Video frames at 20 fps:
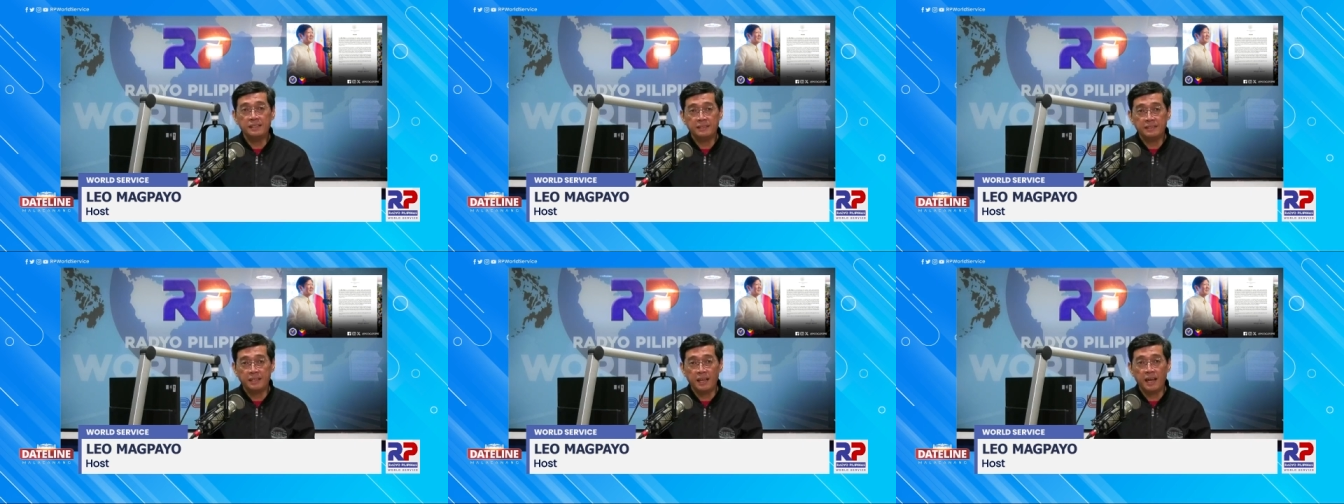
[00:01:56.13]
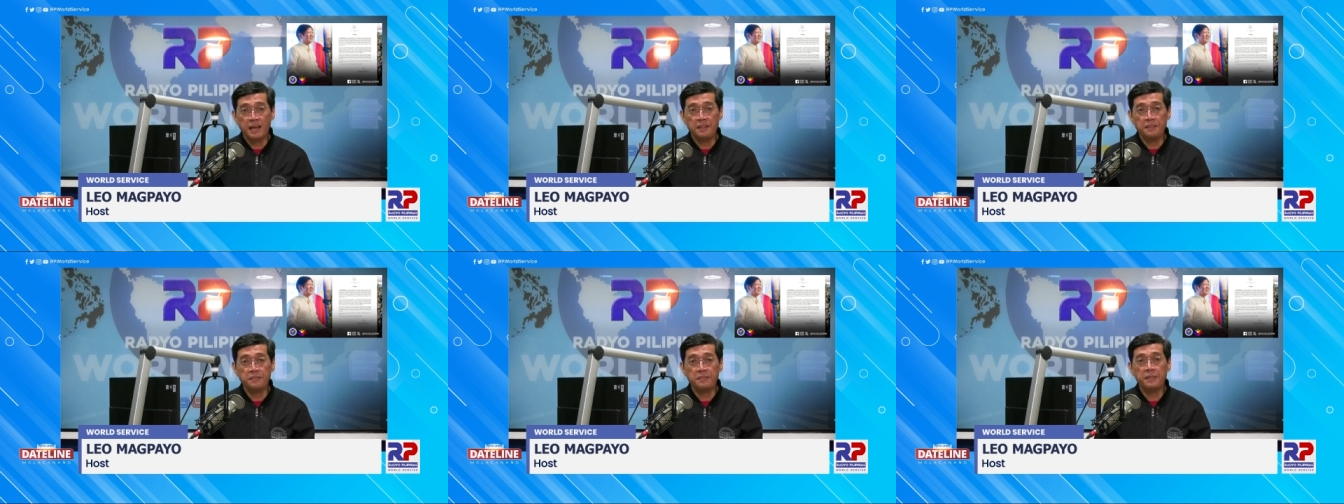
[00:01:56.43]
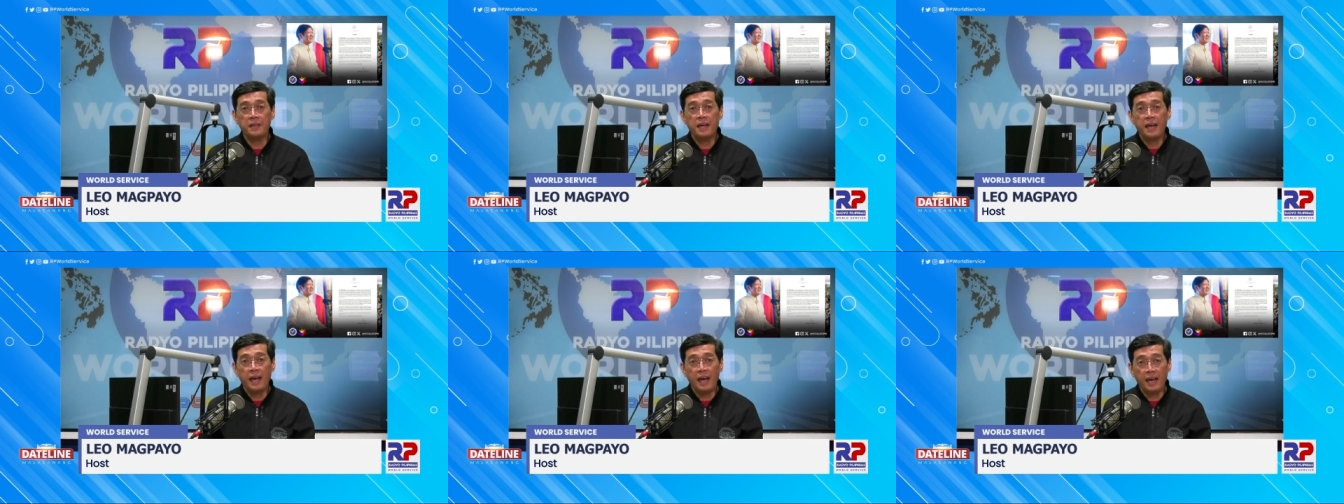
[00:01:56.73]
death,
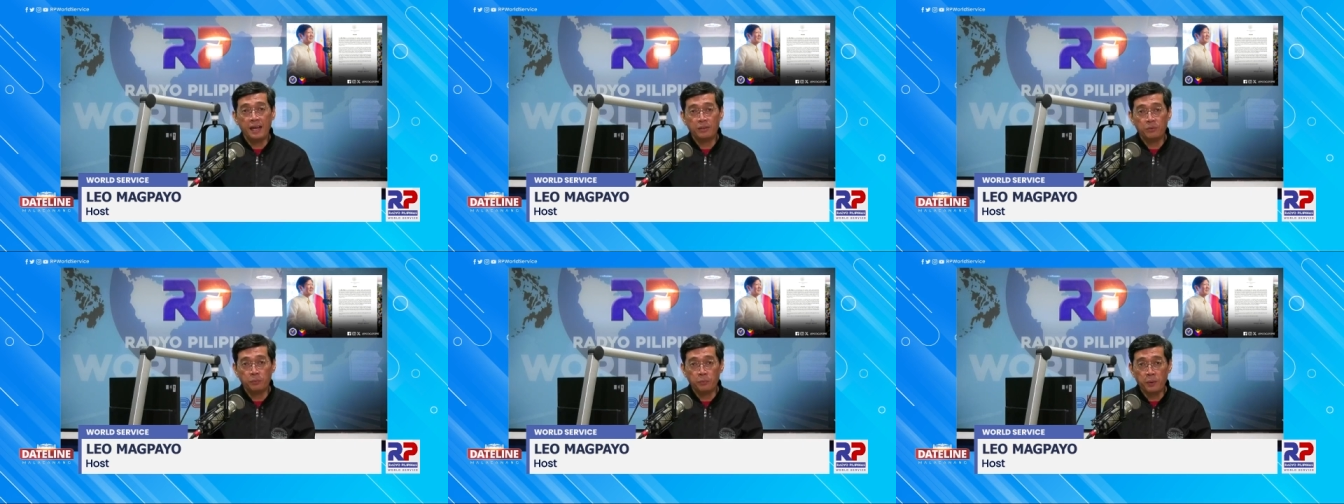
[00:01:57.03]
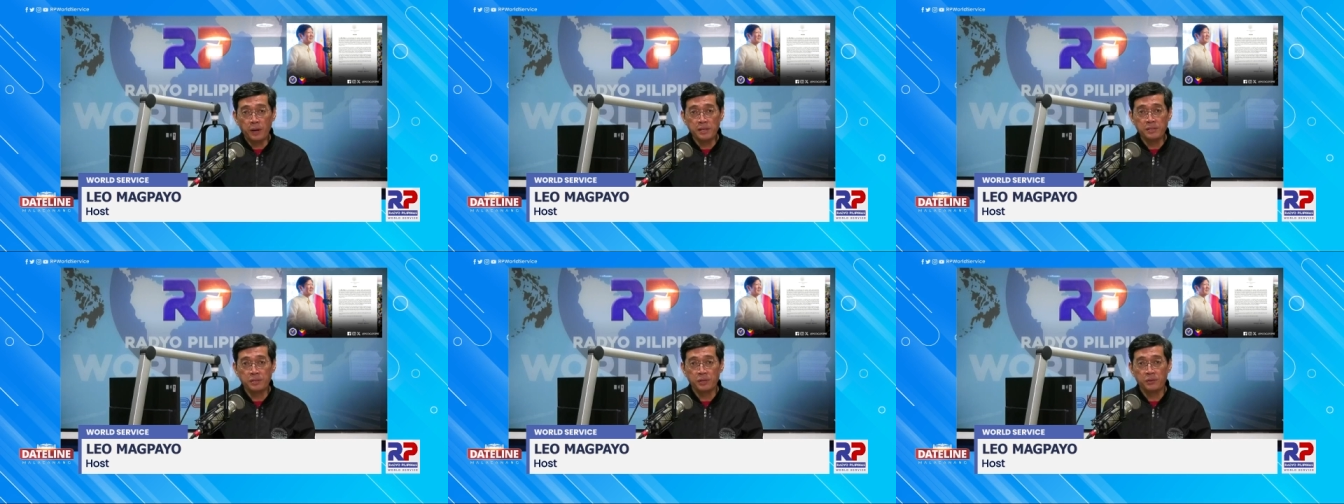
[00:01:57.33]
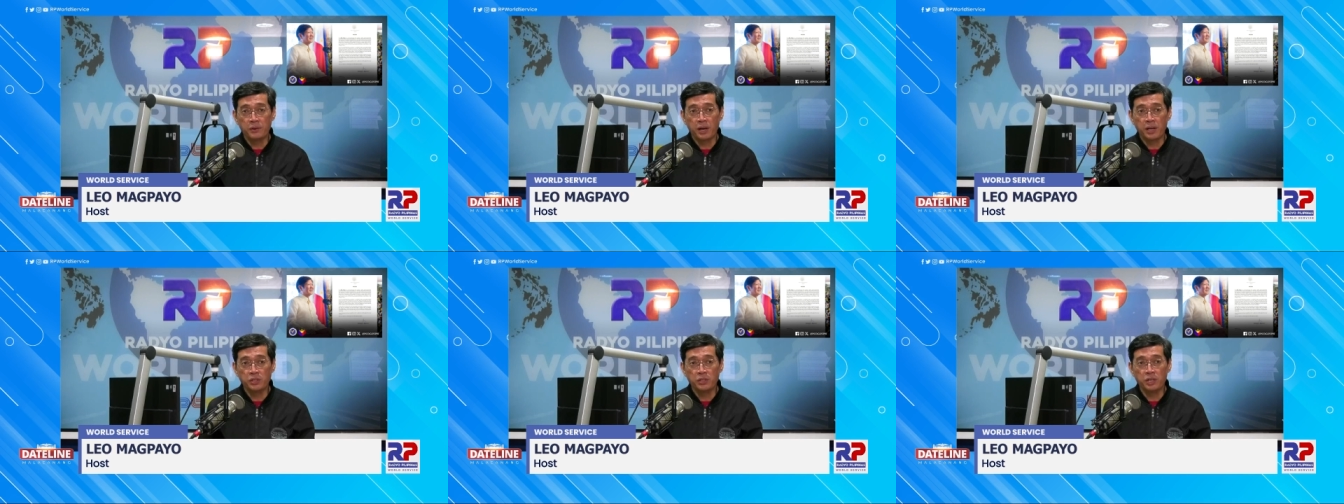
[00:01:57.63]
and
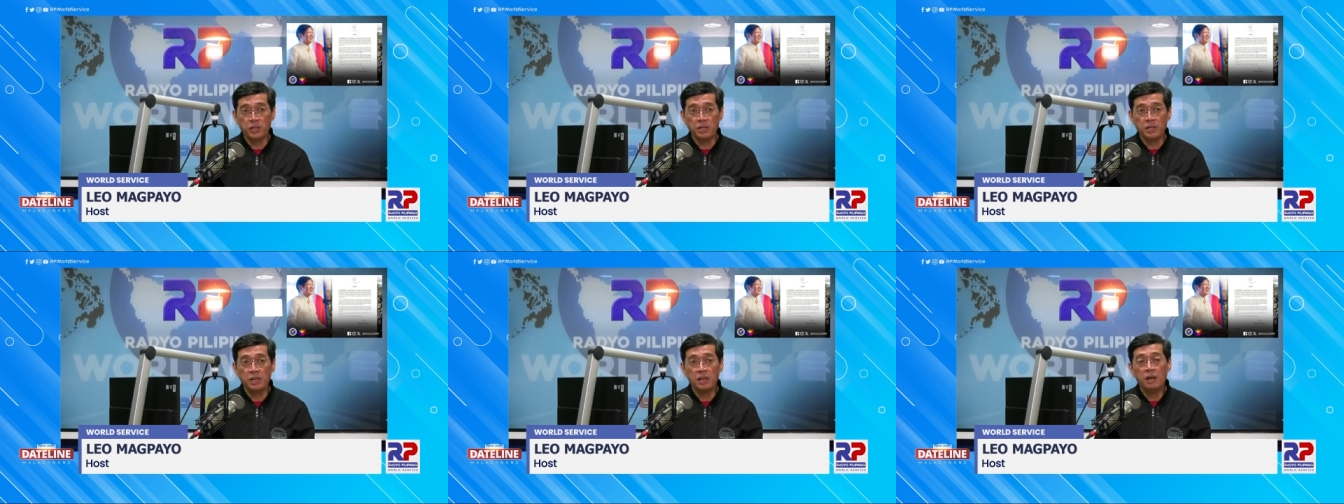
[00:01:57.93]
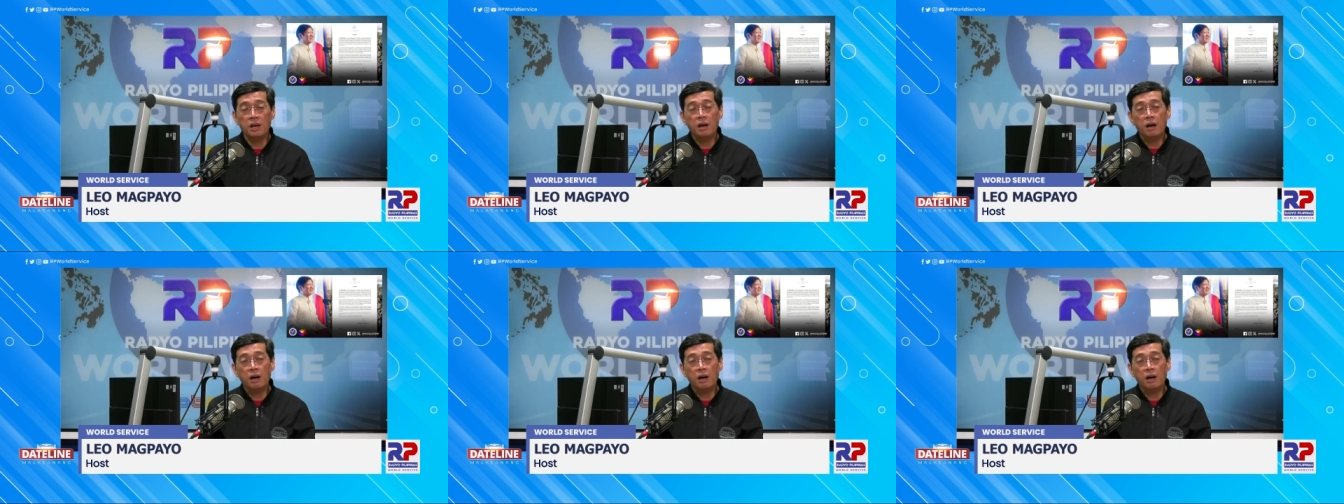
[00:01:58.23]
resurrection